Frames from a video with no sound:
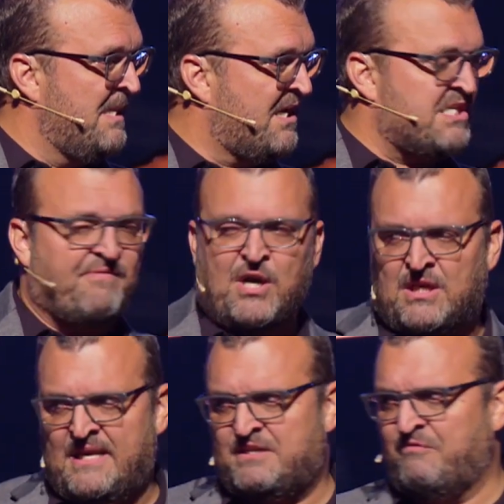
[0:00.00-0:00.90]
Because of our
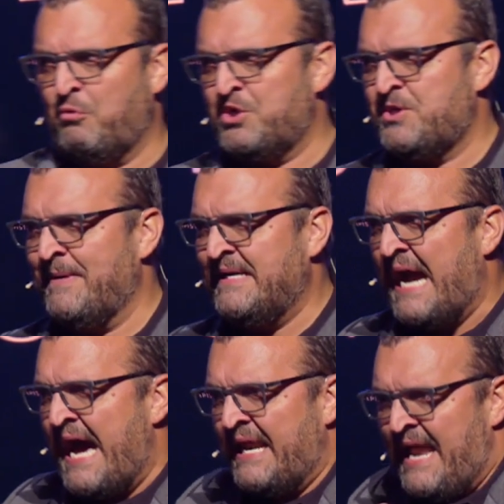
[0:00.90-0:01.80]
collective worship, and
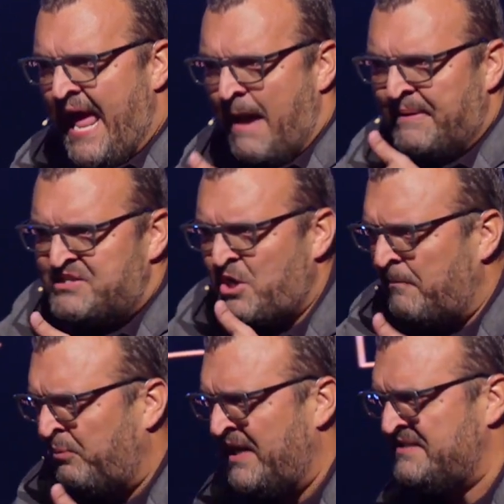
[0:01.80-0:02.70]
God inhabits our
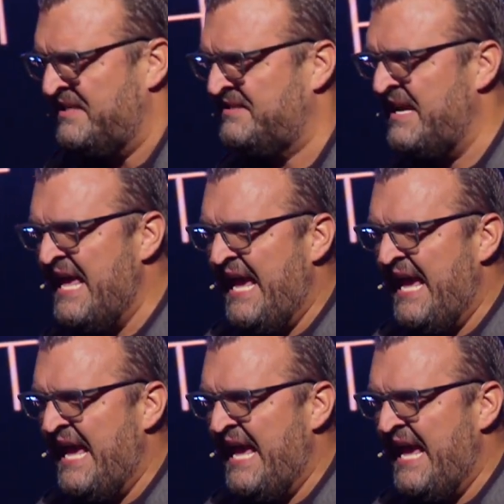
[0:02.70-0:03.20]
praises.